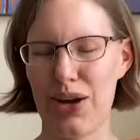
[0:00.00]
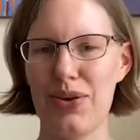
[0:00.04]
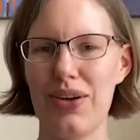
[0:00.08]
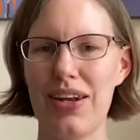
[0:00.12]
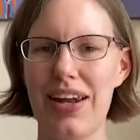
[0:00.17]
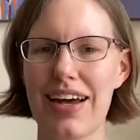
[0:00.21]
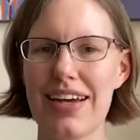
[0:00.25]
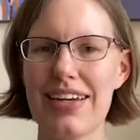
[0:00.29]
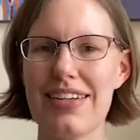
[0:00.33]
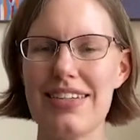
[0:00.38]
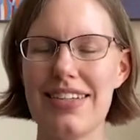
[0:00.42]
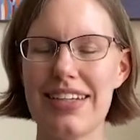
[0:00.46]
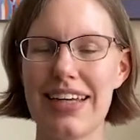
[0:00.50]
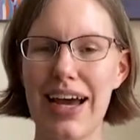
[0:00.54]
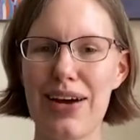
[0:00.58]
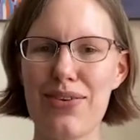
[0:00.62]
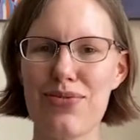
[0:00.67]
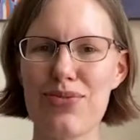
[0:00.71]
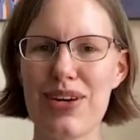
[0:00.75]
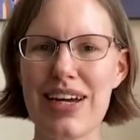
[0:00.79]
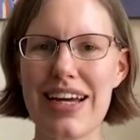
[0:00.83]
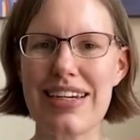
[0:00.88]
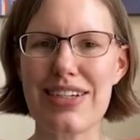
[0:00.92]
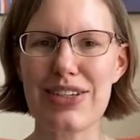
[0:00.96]
nice to get
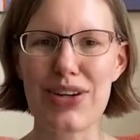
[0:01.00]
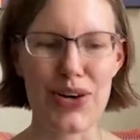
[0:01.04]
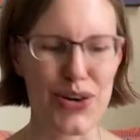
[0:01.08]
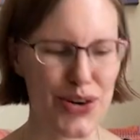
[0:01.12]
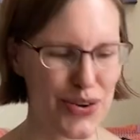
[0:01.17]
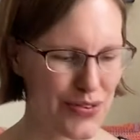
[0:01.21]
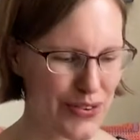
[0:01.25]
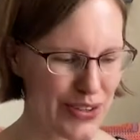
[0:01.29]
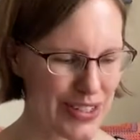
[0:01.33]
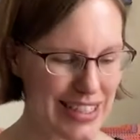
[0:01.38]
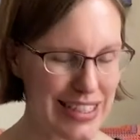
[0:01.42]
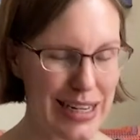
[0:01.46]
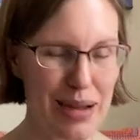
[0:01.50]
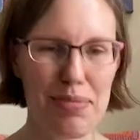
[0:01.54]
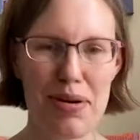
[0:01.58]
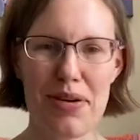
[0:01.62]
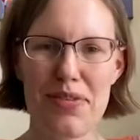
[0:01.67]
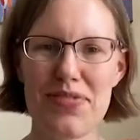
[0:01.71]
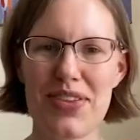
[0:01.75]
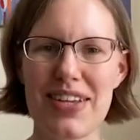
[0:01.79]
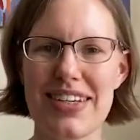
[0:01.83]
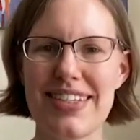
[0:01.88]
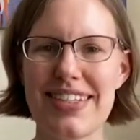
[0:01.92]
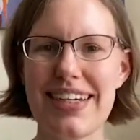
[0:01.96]
rid of some
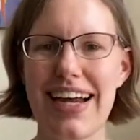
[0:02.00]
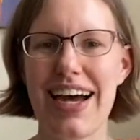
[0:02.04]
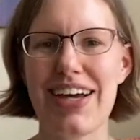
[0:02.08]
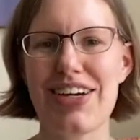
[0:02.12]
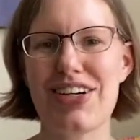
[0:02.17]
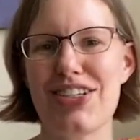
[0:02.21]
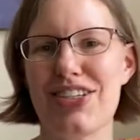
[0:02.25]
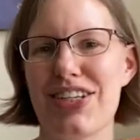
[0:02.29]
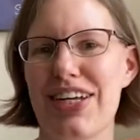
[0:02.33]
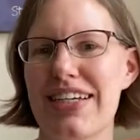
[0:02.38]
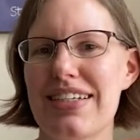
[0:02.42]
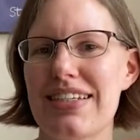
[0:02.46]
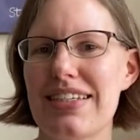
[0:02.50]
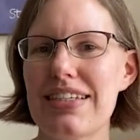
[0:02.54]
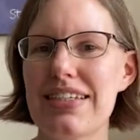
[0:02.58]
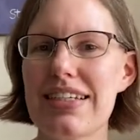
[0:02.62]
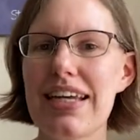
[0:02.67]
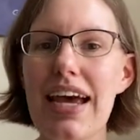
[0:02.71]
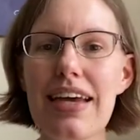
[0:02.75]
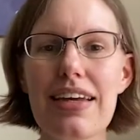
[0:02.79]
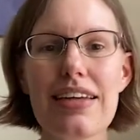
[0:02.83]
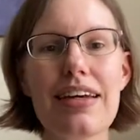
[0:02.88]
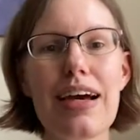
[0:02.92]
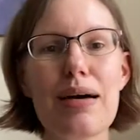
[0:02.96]
of the stash that's
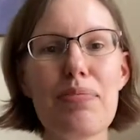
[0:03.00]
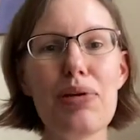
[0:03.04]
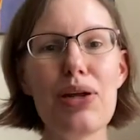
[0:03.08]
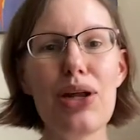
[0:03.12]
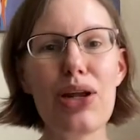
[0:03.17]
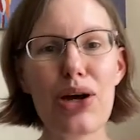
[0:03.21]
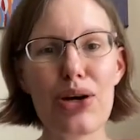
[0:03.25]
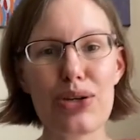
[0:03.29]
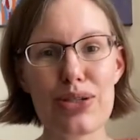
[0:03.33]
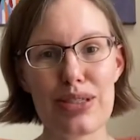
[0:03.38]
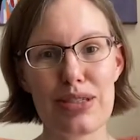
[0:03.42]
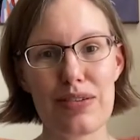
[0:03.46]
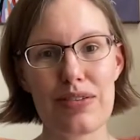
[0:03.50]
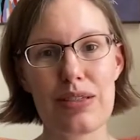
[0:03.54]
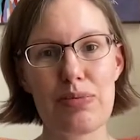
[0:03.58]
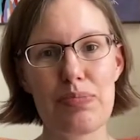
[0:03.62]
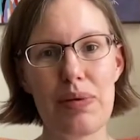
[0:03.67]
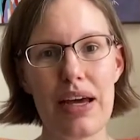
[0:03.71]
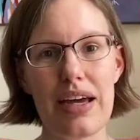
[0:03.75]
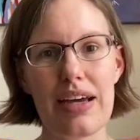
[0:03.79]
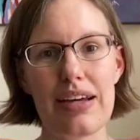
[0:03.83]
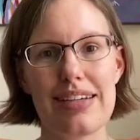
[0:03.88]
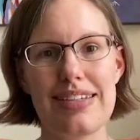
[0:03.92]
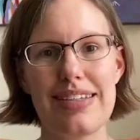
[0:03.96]
taking up lots of
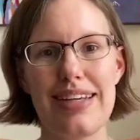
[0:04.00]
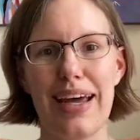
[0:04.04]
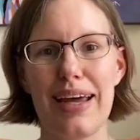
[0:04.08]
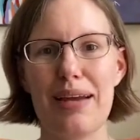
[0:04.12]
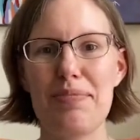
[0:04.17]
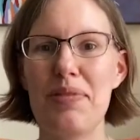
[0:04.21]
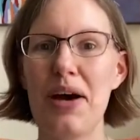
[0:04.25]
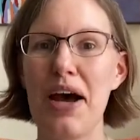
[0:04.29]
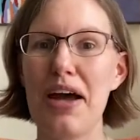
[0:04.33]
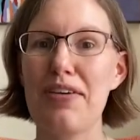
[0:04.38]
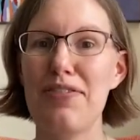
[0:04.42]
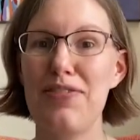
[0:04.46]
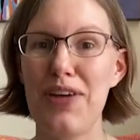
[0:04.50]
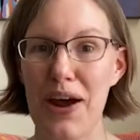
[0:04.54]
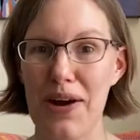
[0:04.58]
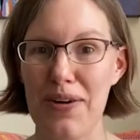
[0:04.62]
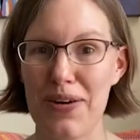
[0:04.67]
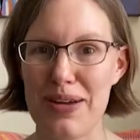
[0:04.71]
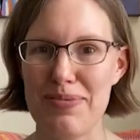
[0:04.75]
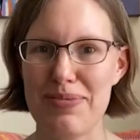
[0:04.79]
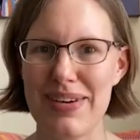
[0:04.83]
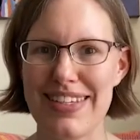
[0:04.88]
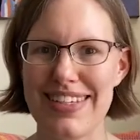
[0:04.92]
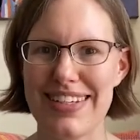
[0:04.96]
space in my
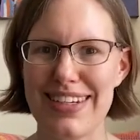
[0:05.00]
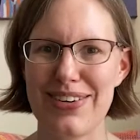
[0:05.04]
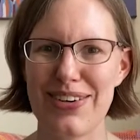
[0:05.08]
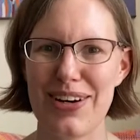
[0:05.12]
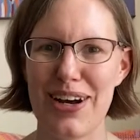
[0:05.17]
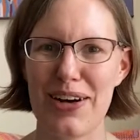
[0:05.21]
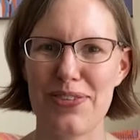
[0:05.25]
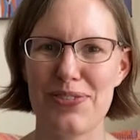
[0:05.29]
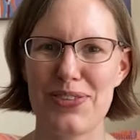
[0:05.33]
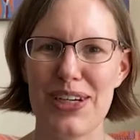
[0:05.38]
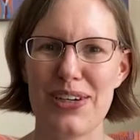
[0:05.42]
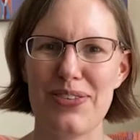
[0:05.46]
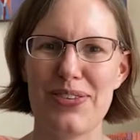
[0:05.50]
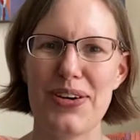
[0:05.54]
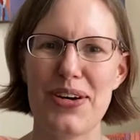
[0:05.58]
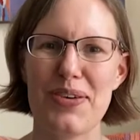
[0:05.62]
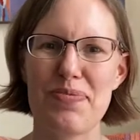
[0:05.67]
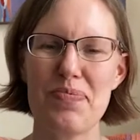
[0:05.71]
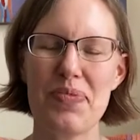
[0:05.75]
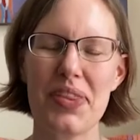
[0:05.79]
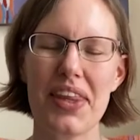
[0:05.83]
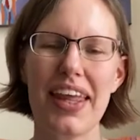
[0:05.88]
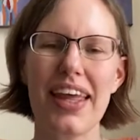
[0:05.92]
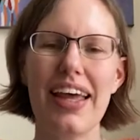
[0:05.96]
very messy crafting
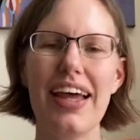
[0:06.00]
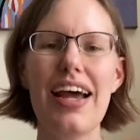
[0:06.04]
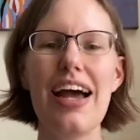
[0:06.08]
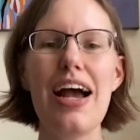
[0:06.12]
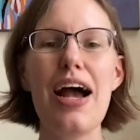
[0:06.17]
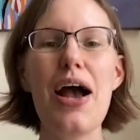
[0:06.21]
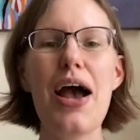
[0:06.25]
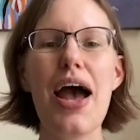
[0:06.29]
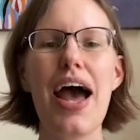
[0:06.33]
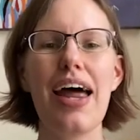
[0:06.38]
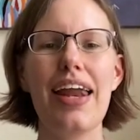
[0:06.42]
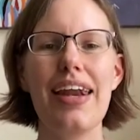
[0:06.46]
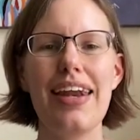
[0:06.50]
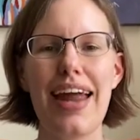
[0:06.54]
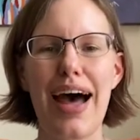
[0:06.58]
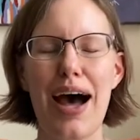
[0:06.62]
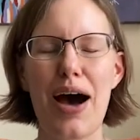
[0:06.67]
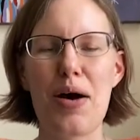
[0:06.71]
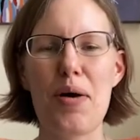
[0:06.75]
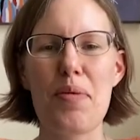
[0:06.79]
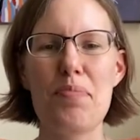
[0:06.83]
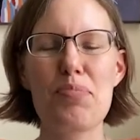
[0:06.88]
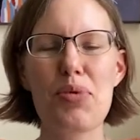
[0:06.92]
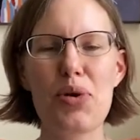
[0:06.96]
room.
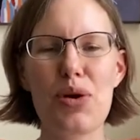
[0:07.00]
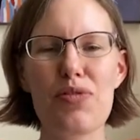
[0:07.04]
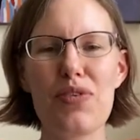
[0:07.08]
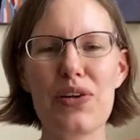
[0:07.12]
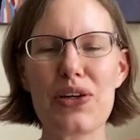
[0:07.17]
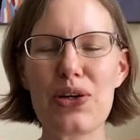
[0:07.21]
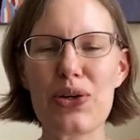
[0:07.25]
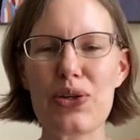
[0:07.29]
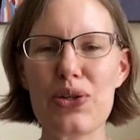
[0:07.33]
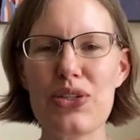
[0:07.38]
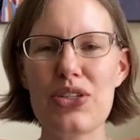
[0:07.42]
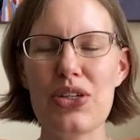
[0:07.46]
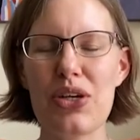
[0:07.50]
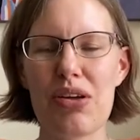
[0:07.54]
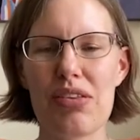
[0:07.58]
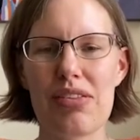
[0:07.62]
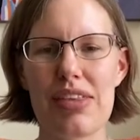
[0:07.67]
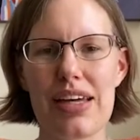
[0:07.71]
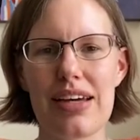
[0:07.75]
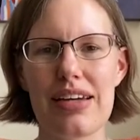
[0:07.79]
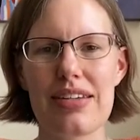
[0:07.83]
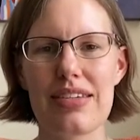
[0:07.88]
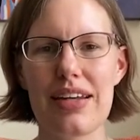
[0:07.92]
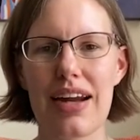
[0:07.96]
Now, moving on to
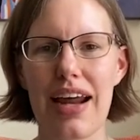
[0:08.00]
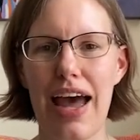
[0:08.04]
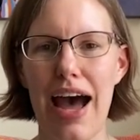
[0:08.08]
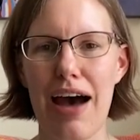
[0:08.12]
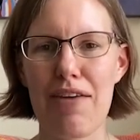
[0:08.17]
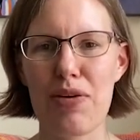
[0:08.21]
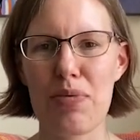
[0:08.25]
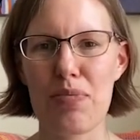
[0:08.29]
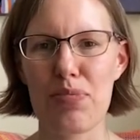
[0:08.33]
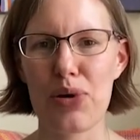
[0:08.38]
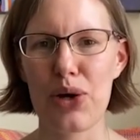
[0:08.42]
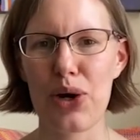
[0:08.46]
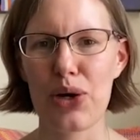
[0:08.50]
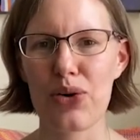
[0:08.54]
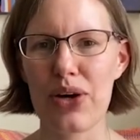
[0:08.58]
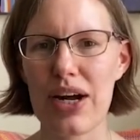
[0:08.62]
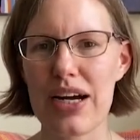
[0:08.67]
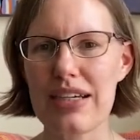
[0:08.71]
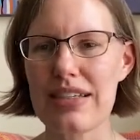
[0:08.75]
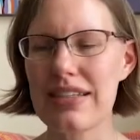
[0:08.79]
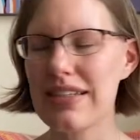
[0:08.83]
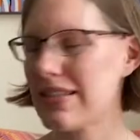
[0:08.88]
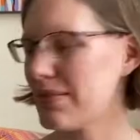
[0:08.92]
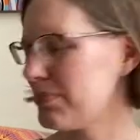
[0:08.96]
things that I have in
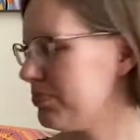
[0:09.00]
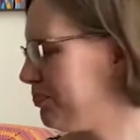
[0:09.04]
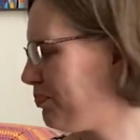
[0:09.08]
progress.